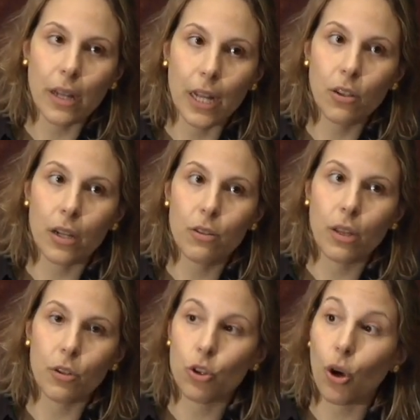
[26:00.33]
and
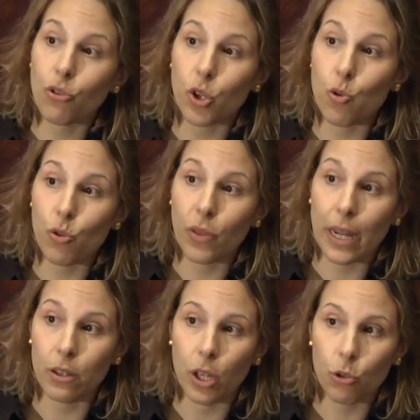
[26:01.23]
unintended consequences of
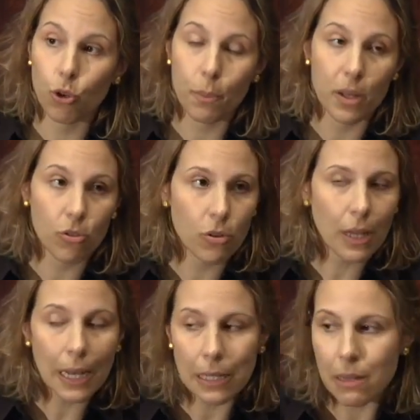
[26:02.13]
that in the European
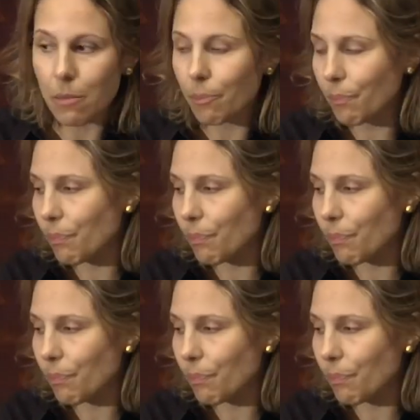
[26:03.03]
societies.